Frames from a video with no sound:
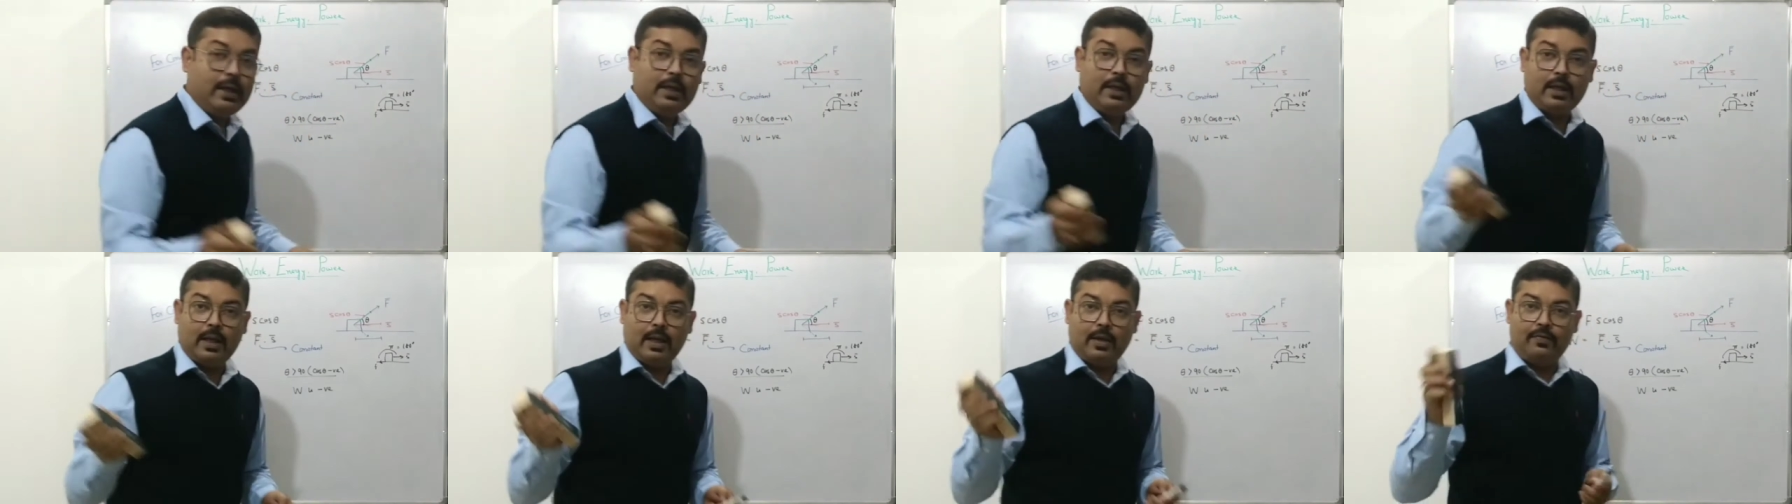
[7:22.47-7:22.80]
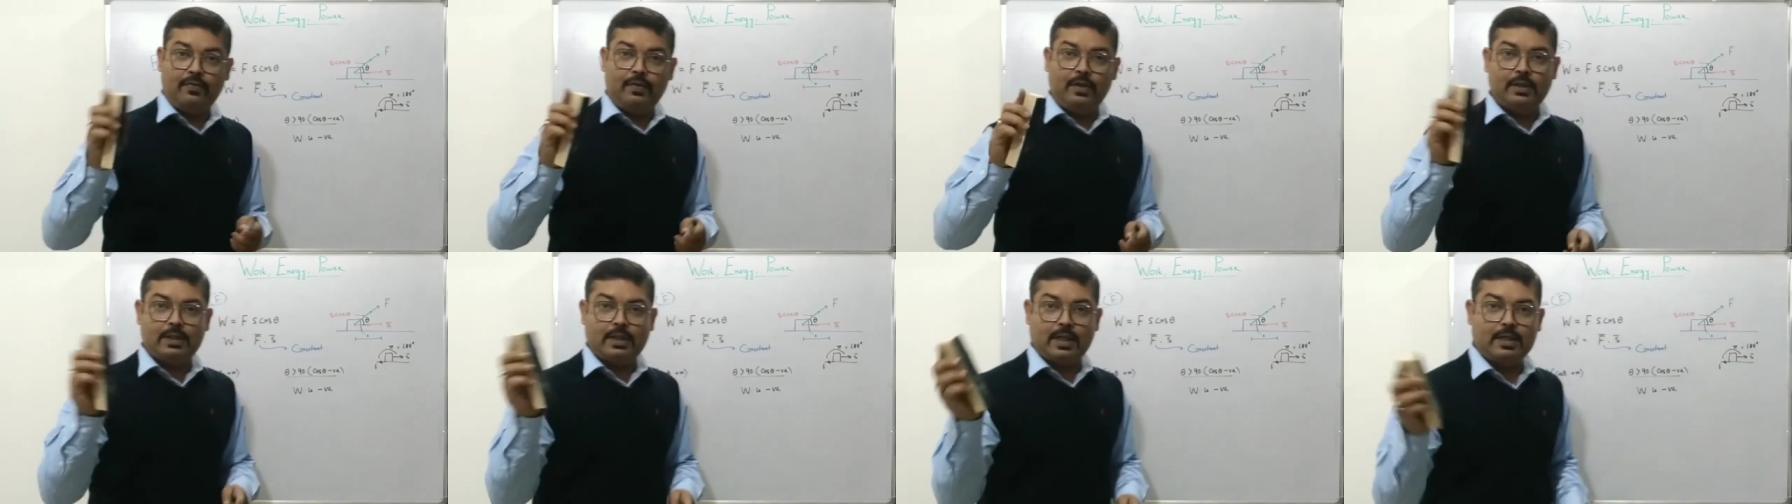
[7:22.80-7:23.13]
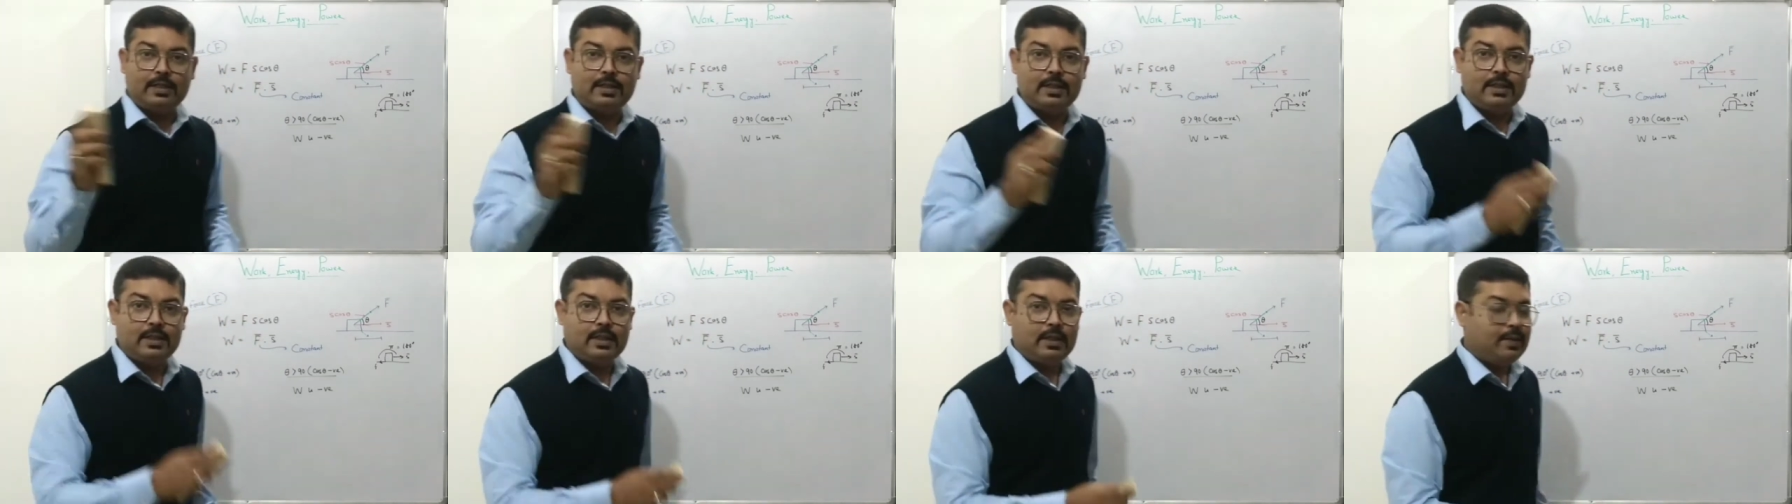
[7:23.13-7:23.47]
have discussed
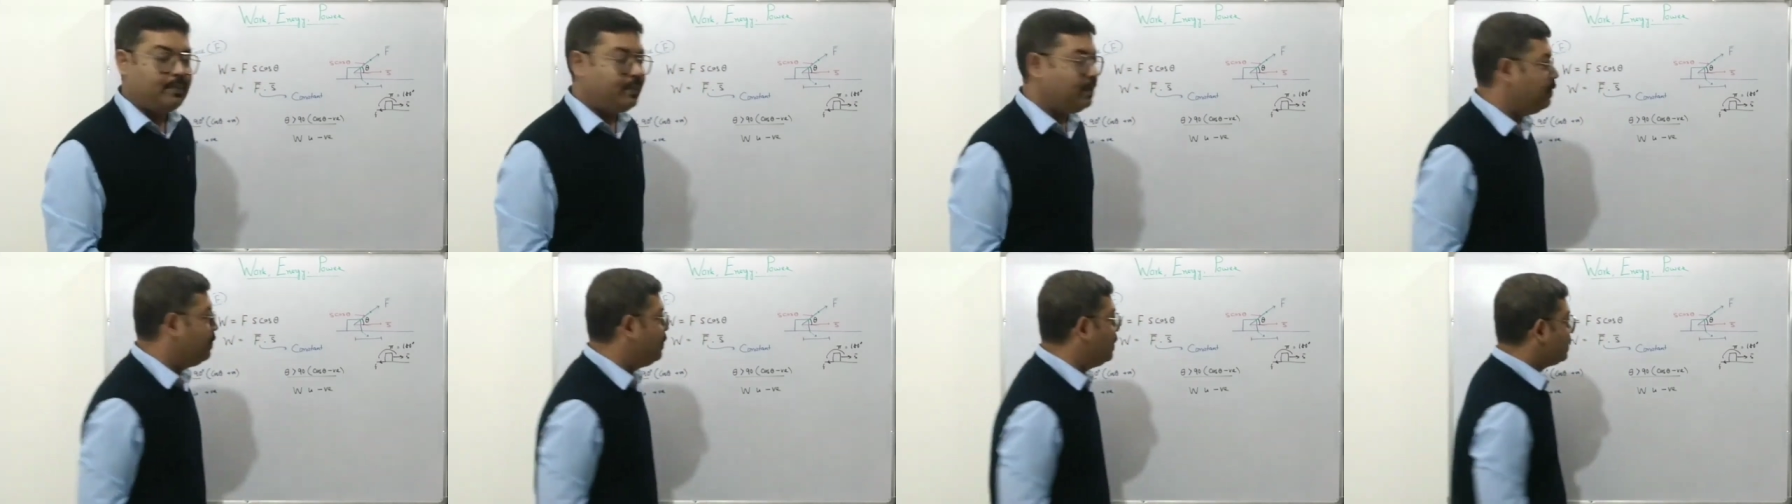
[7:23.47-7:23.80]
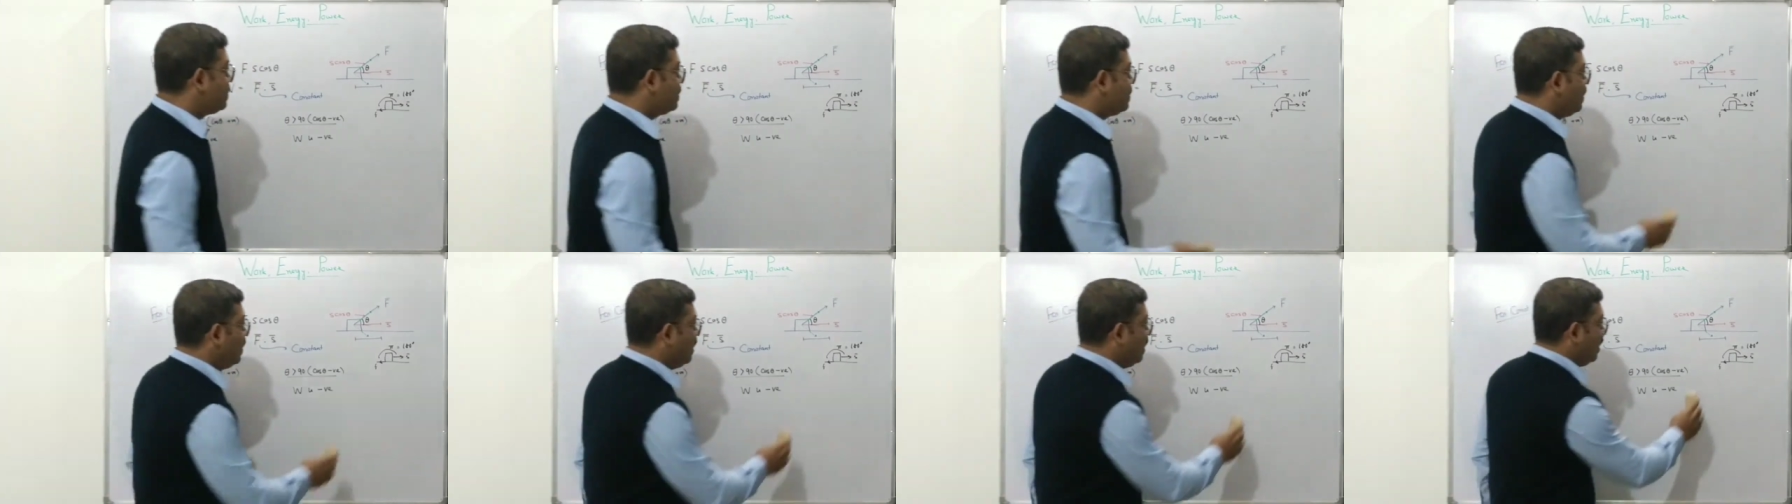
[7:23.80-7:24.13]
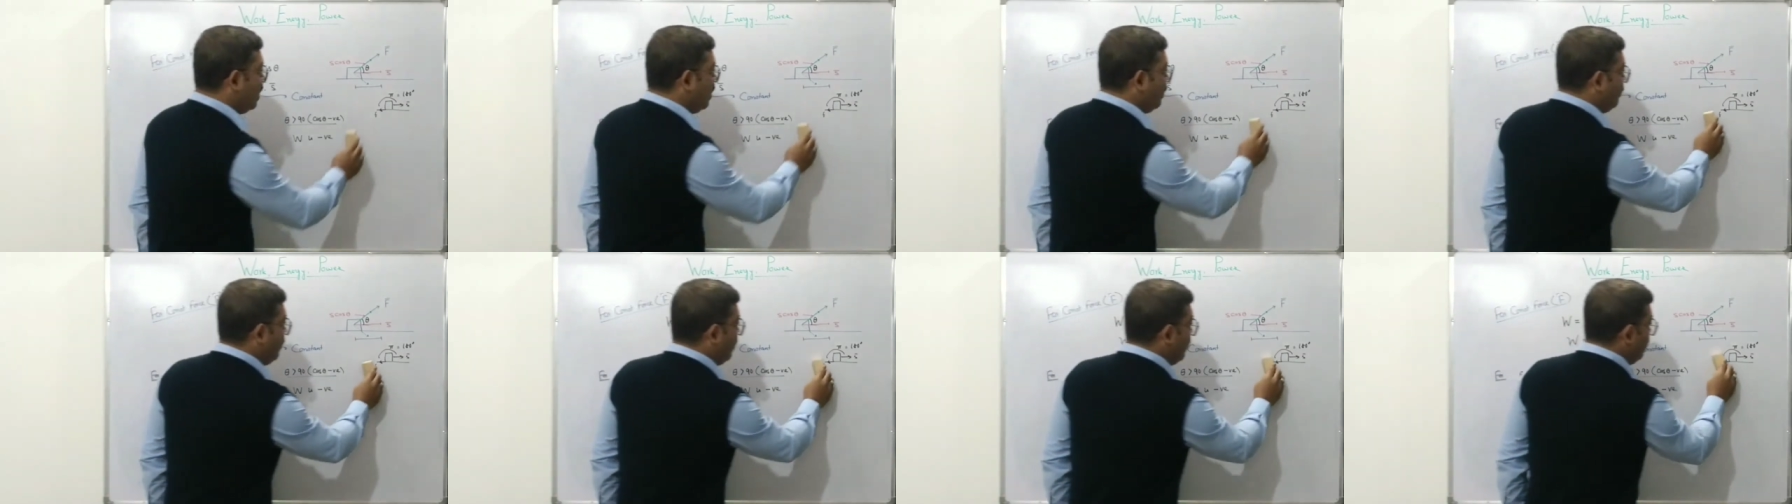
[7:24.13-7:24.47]
this in the previous
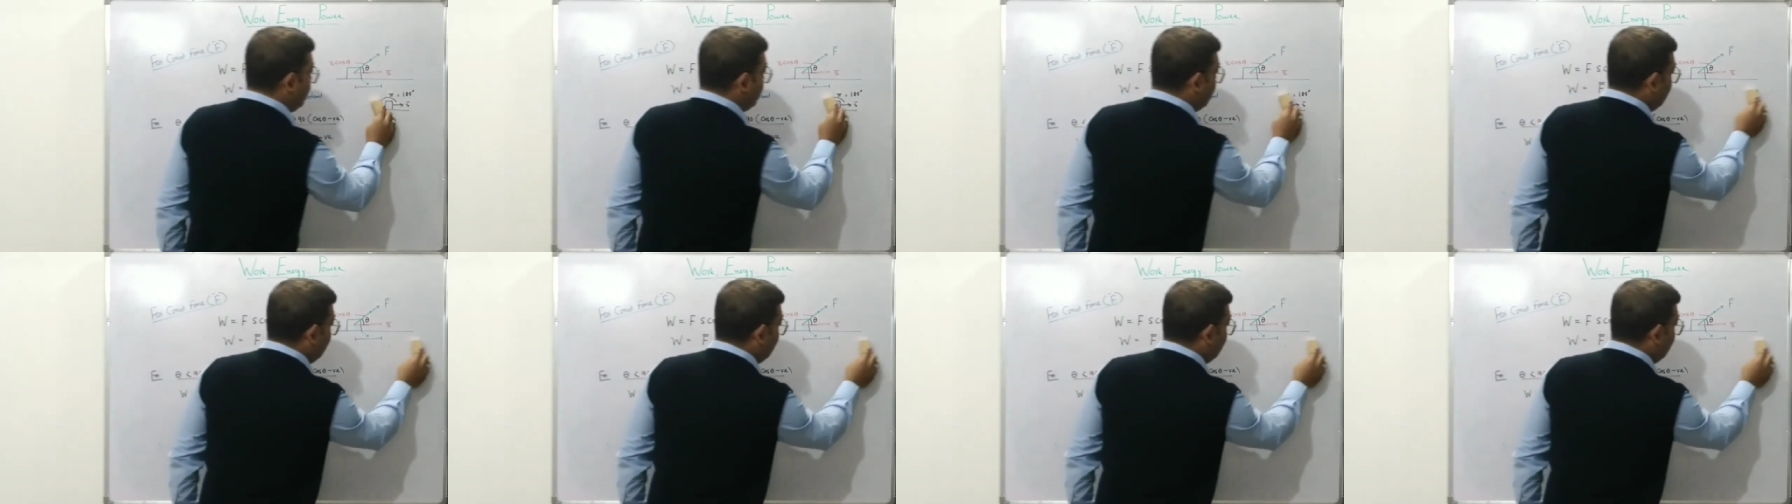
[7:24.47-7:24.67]
video.